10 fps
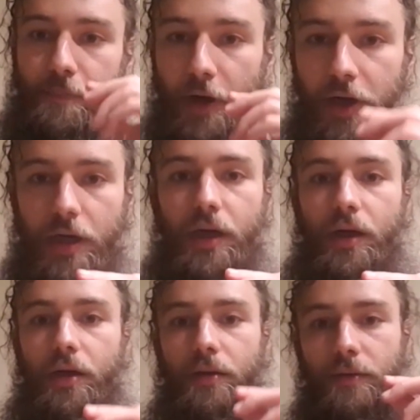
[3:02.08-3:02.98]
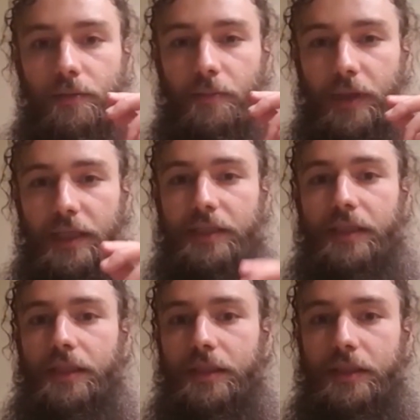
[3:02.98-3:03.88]
barakah,
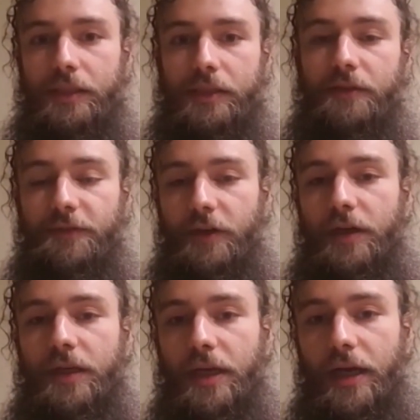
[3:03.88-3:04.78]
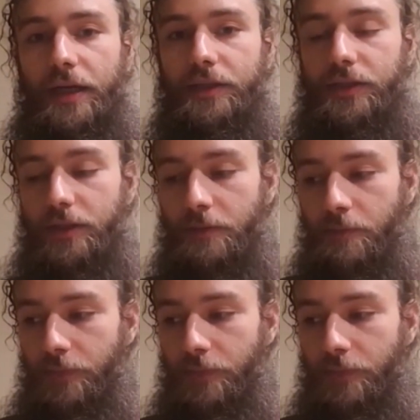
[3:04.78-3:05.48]
blessings, is defined as